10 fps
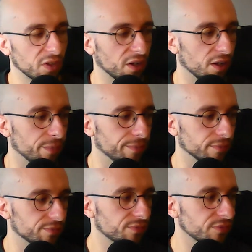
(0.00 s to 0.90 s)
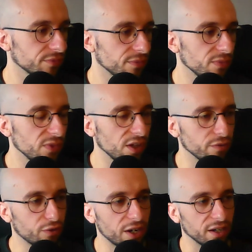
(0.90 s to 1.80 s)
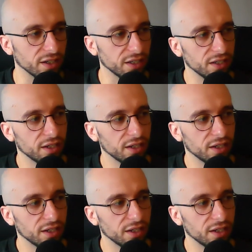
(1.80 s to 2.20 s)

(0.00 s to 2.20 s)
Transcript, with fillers: um, and friendly,